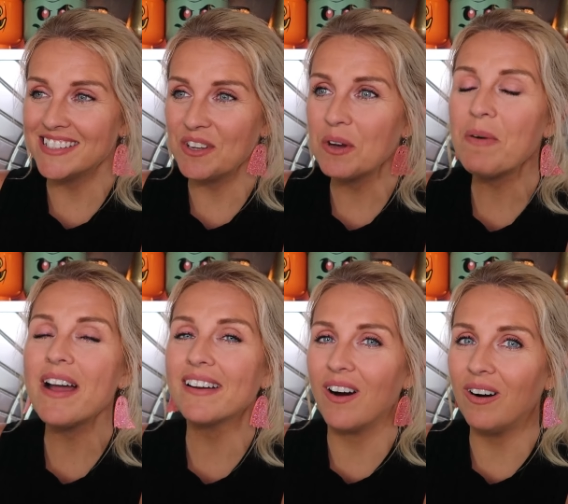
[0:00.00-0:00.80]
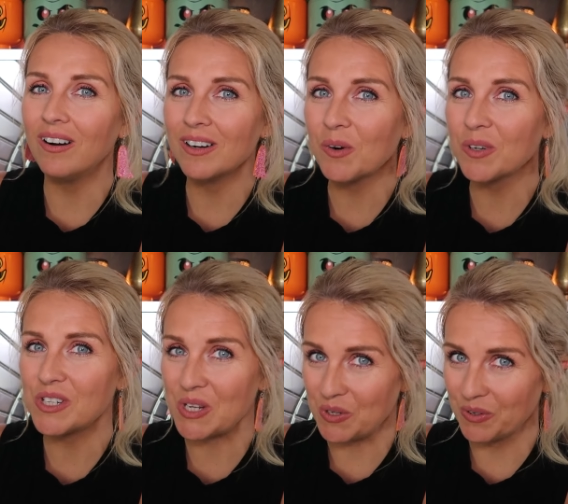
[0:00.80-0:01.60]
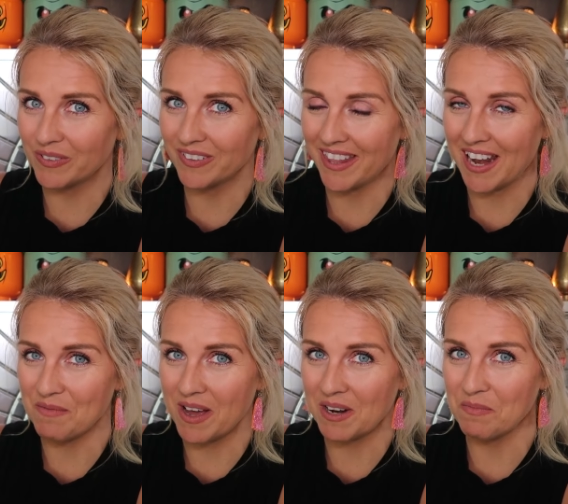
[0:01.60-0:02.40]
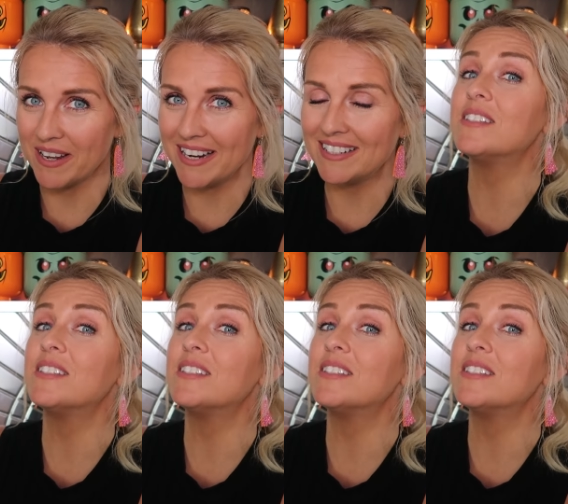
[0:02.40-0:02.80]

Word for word: You could buy a car or two for that amount of money.